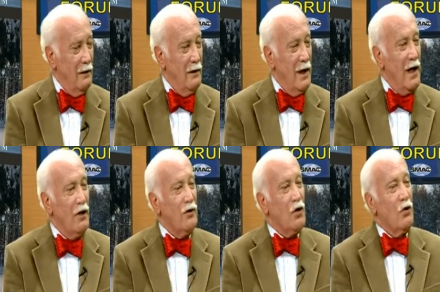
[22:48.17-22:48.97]
And in
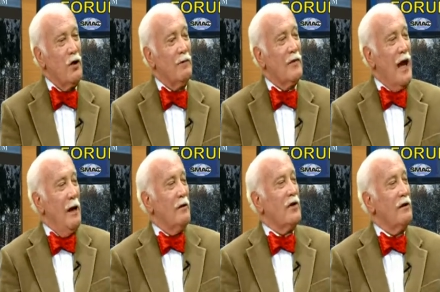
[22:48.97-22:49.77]
return,
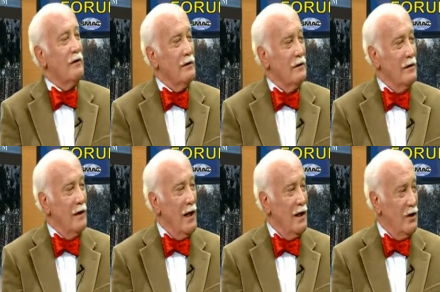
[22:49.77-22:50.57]
Hamilton
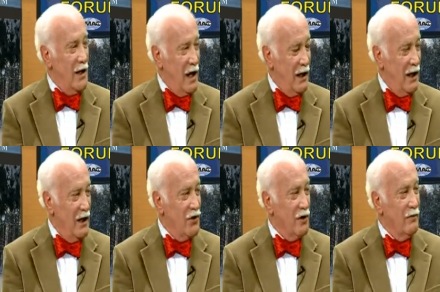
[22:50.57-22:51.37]
and his
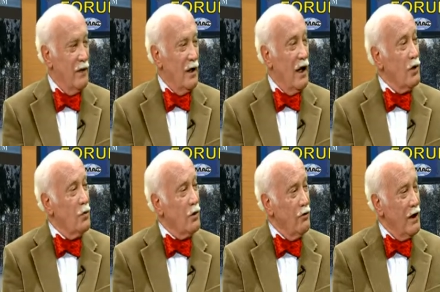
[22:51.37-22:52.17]
allies had to
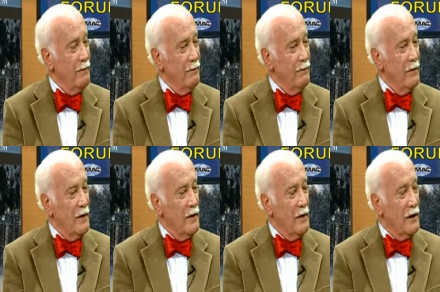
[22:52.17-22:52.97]
agree
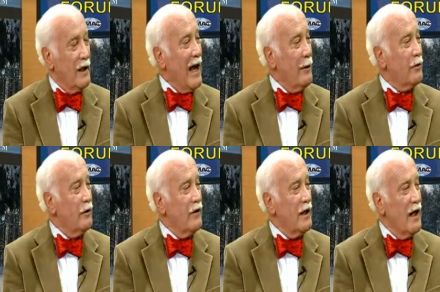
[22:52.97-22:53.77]
that the capital
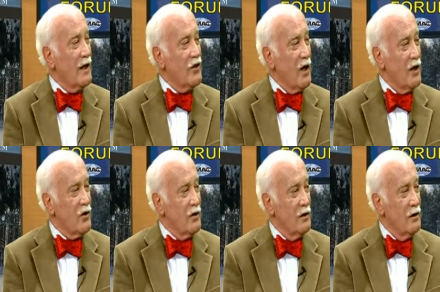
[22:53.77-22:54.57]
of the United
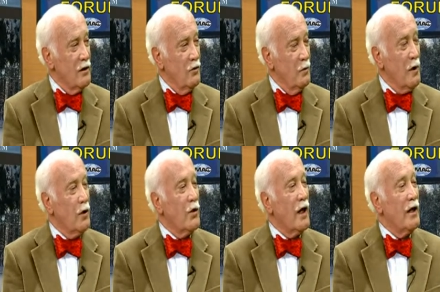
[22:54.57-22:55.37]
States would be
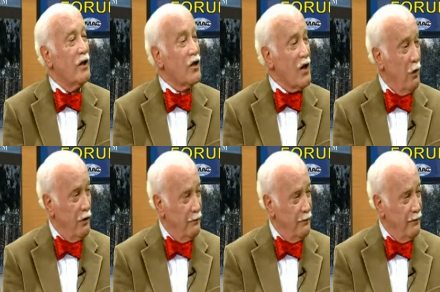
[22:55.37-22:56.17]
located in the South,
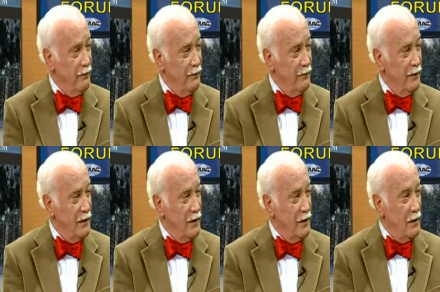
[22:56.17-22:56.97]

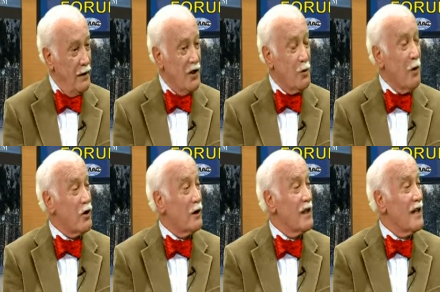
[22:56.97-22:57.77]
in a
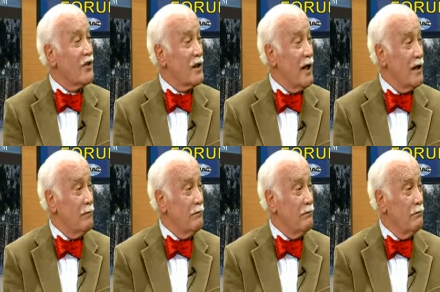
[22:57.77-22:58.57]
specially
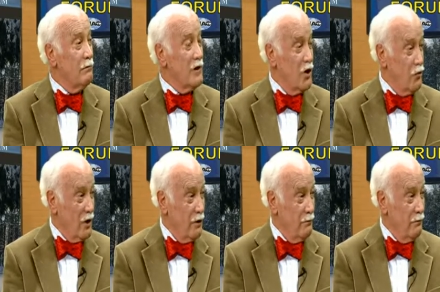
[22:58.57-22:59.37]
designated
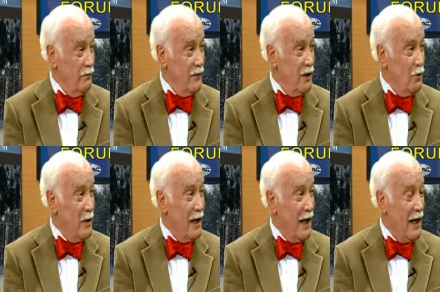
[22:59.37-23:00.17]
district that would be
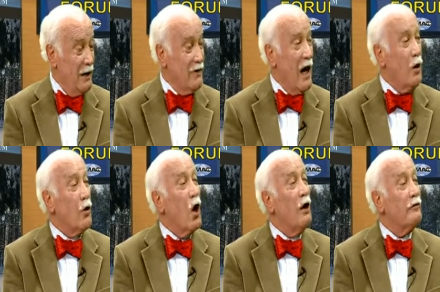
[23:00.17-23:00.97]
carved out
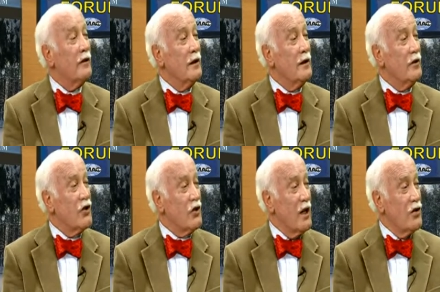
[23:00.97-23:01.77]
of the
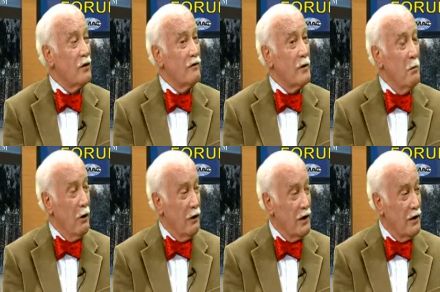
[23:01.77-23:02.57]
states of
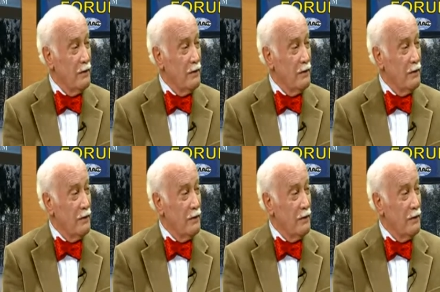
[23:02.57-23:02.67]
Maryland